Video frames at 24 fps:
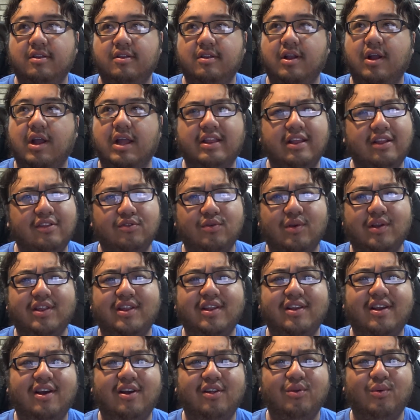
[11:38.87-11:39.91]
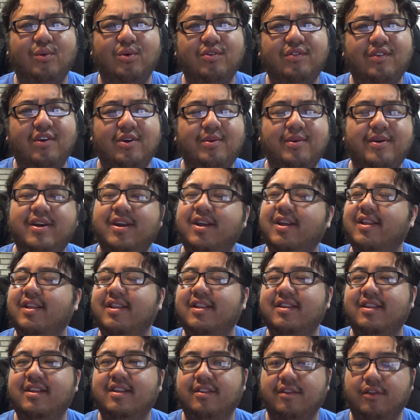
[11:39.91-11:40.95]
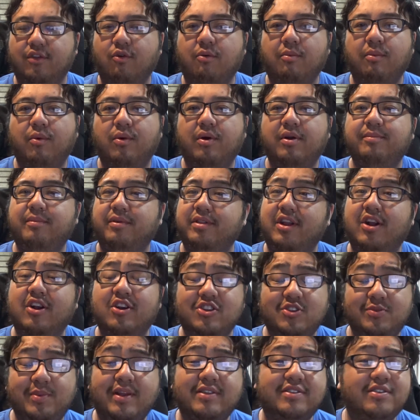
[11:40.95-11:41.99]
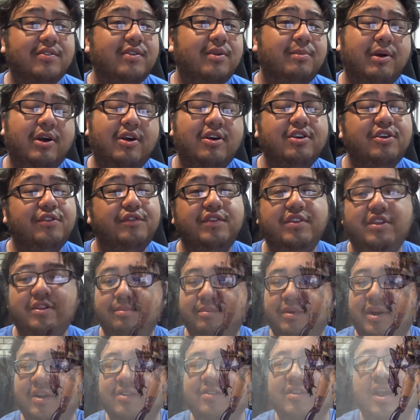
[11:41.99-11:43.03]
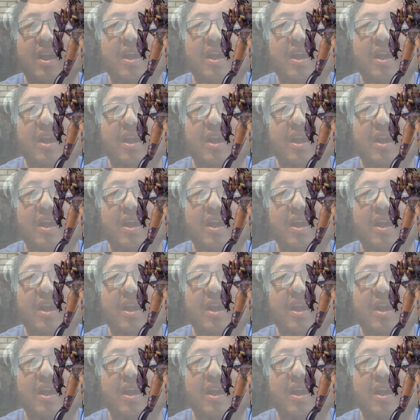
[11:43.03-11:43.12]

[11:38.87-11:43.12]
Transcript: I think it's what they call the wolf armor and the normal one, but they're expensive. They're about $150.